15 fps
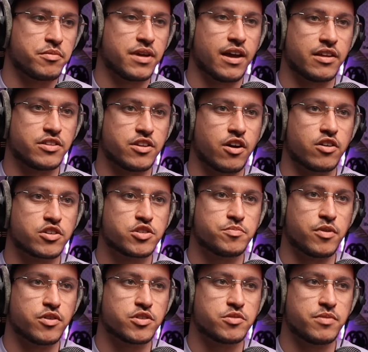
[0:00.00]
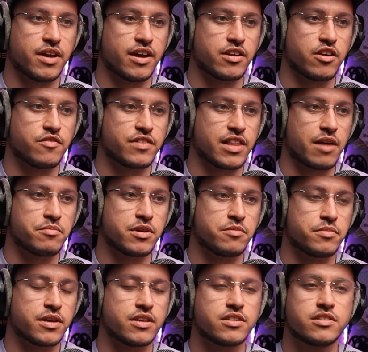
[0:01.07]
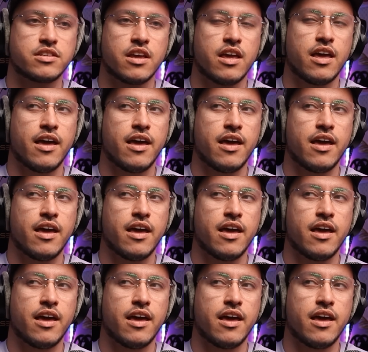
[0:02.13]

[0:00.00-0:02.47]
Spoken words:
We had dark spots. We had overlapping bits.